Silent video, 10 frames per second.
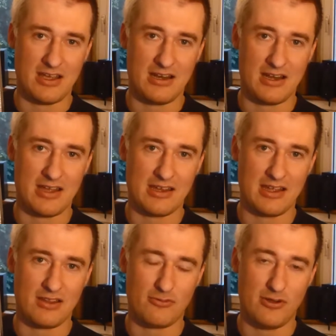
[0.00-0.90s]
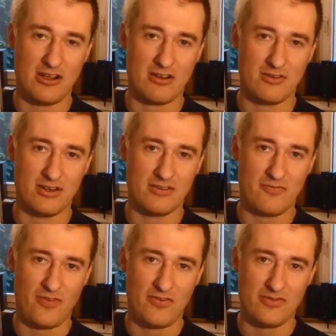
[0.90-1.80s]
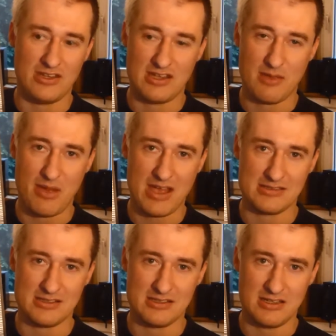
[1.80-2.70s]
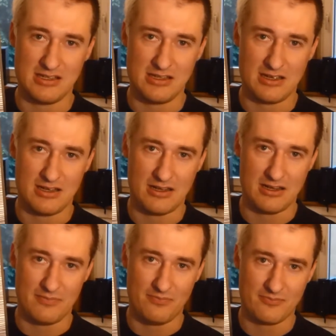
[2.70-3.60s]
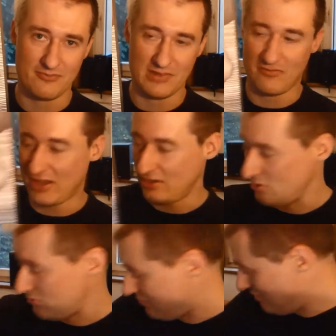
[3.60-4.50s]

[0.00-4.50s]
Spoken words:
in like a 350 capacity venue.